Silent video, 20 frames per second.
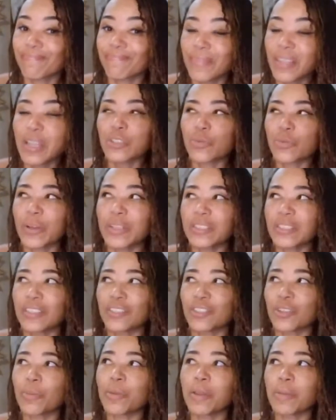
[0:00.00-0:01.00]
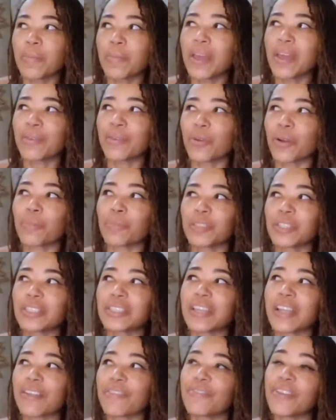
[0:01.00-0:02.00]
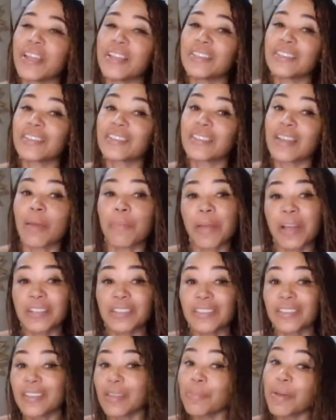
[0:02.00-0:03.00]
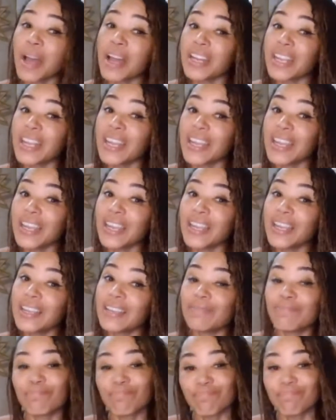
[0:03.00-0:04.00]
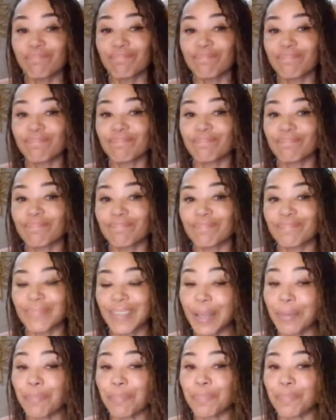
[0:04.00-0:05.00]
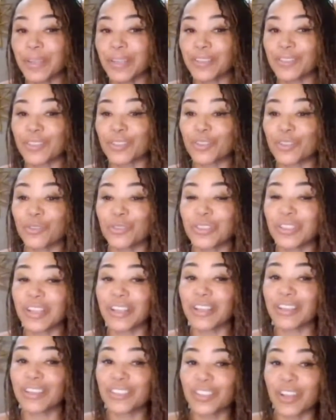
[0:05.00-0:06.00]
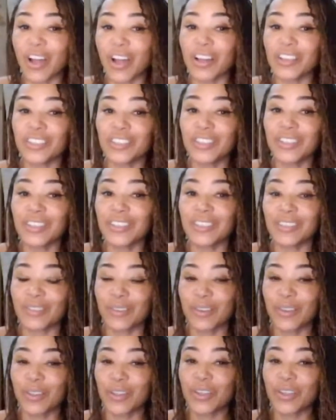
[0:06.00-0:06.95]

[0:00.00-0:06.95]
That's why I see so many men where I'm just like, face does not match the body. Yep, because they're using exogenous